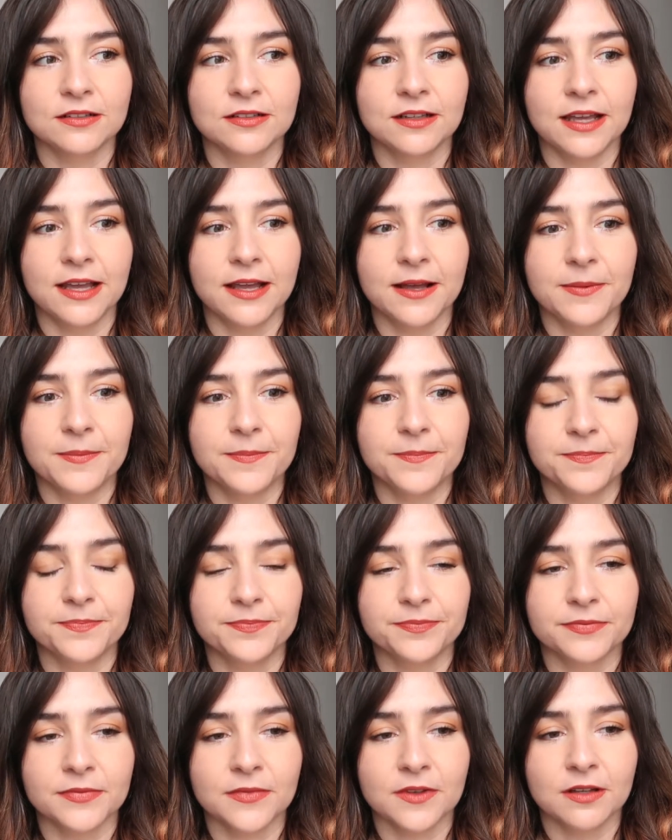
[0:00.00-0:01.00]

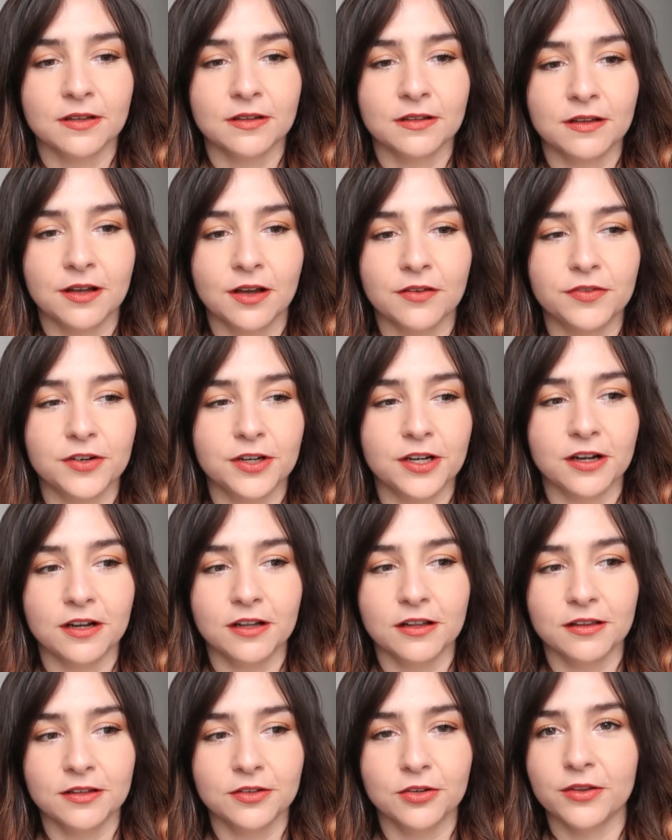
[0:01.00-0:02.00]

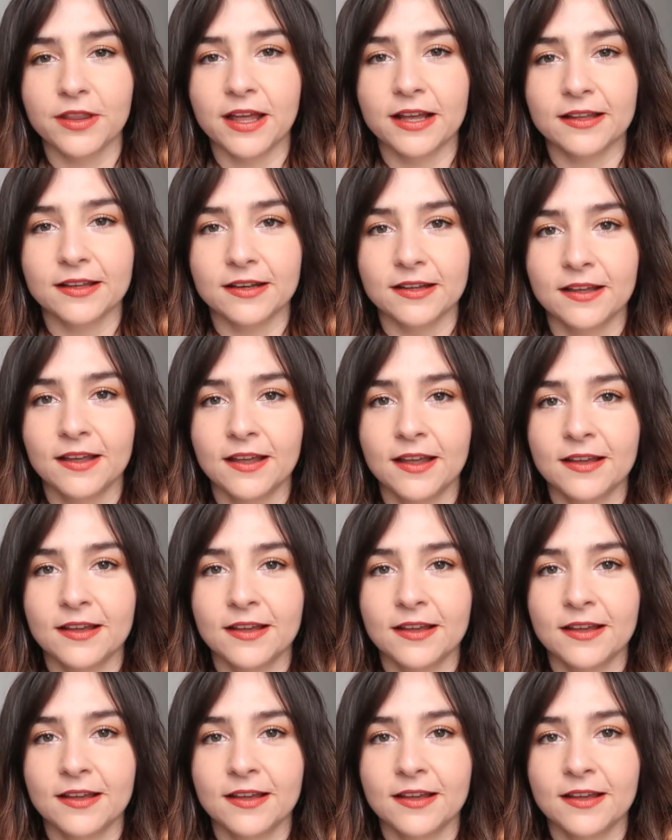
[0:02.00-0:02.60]
CoverGirl and all that, kind of